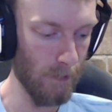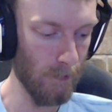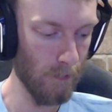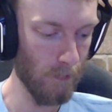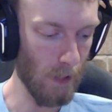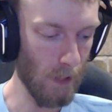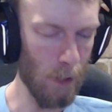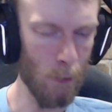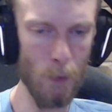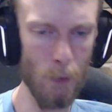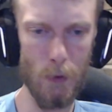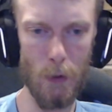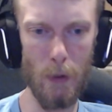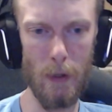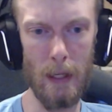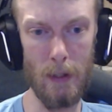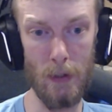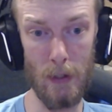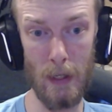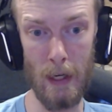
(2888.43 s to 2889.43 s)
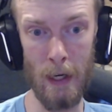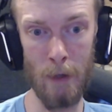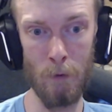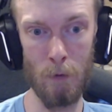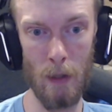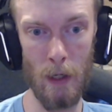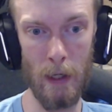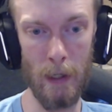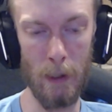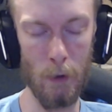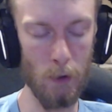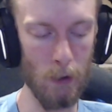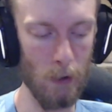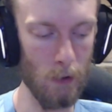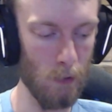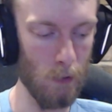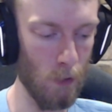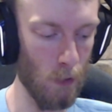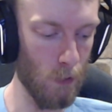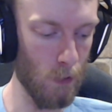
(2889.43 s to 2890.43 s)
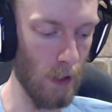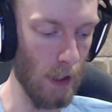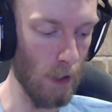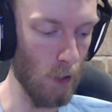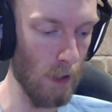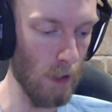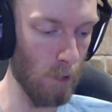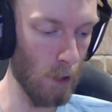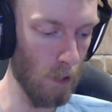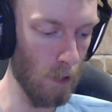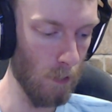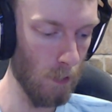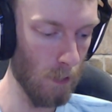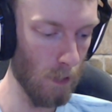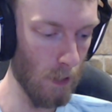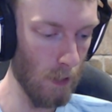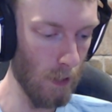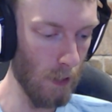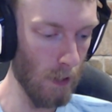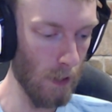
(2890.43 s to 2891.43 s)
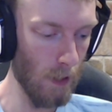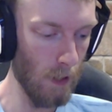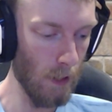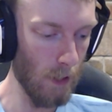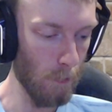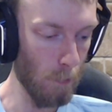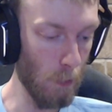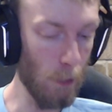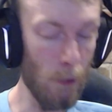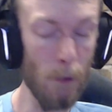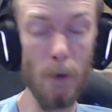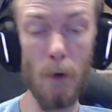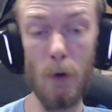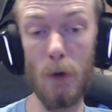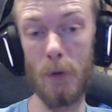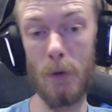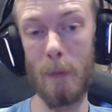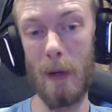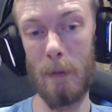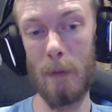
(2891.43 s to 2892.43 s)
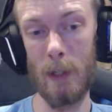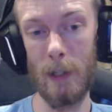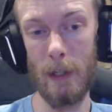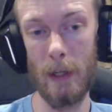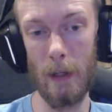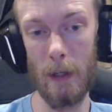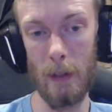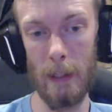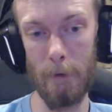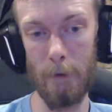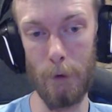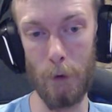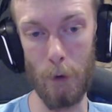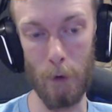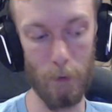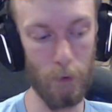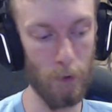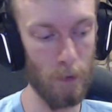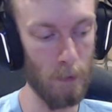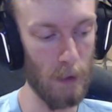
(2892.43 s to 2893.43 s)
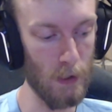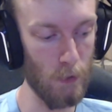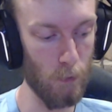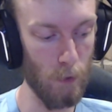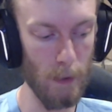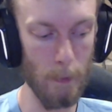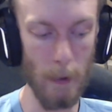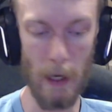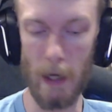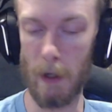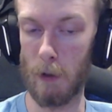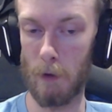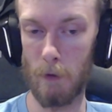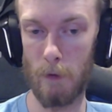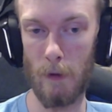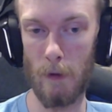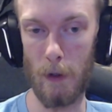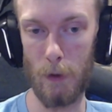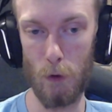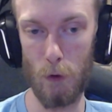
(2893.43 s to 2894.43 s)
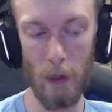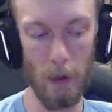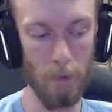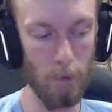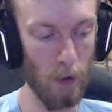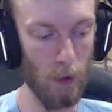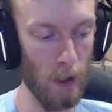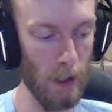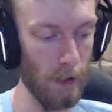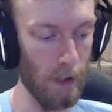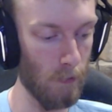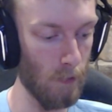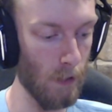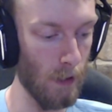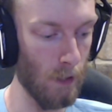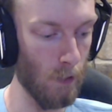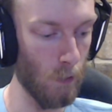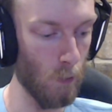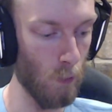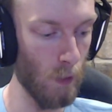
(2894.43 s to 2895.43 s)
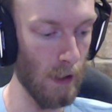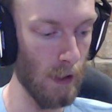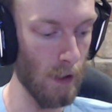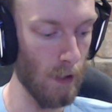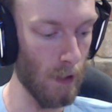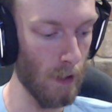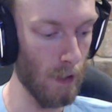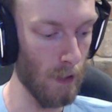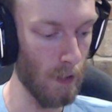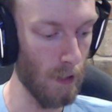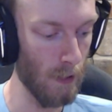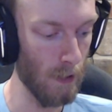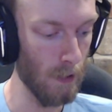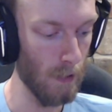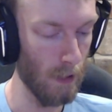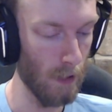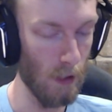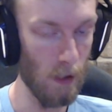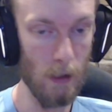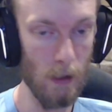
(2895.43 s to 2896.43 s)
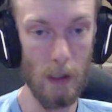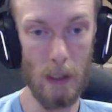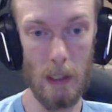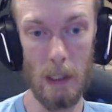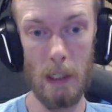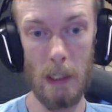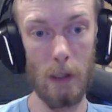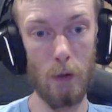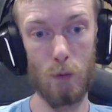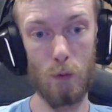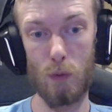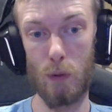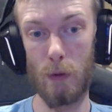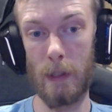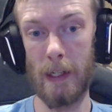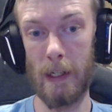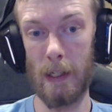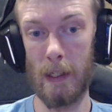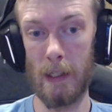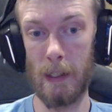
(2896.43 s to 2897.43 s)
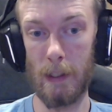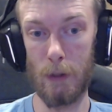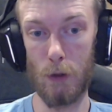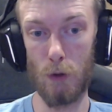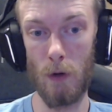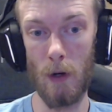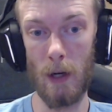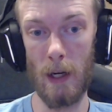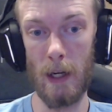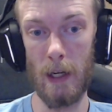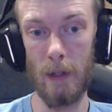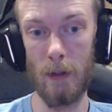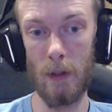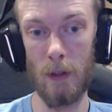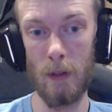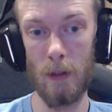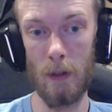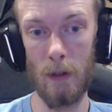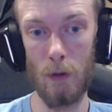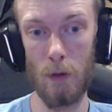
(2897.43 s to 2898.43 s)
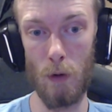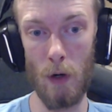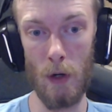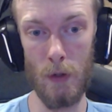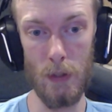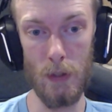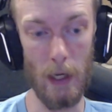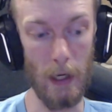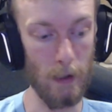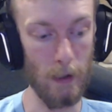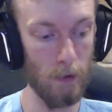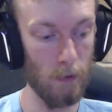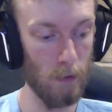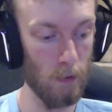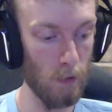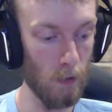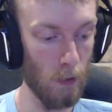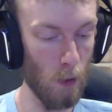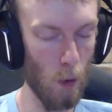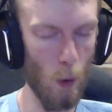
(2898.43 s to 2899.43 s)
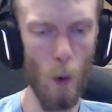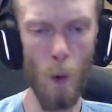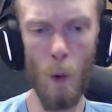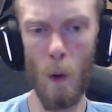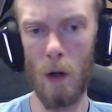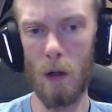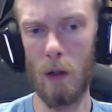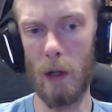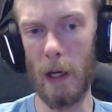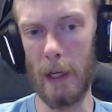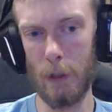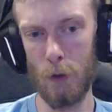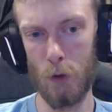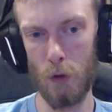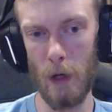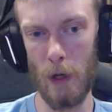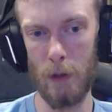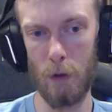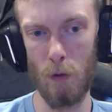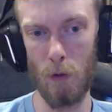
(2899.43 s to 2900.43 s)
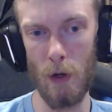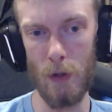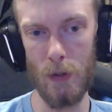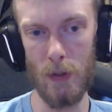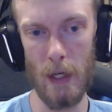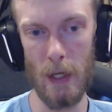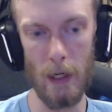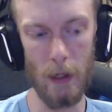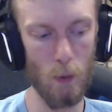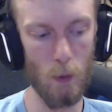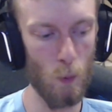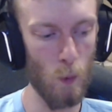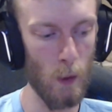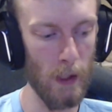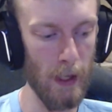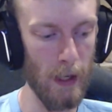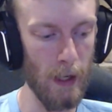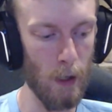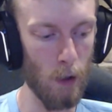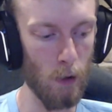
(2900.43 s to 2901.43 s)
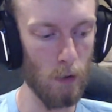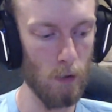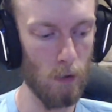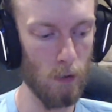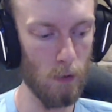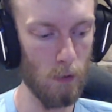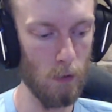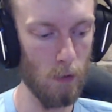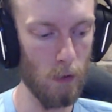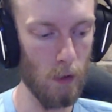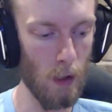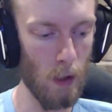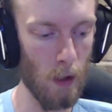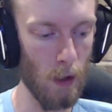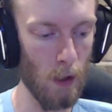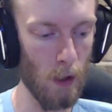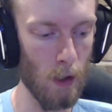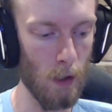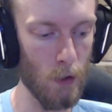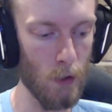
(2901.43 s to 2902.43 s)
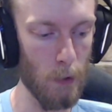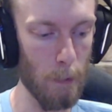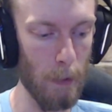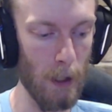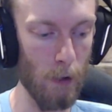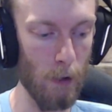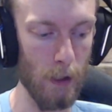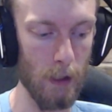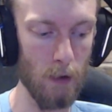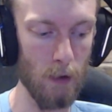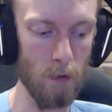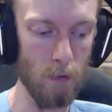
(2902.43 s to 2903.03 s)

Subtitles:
And also that's again relying on a 2-stage Evo. But who knows, maybe I get Leafeon from this free pack of Triumphant Light, and we retry the Grass deck. Or I can try the Grass deck without Superior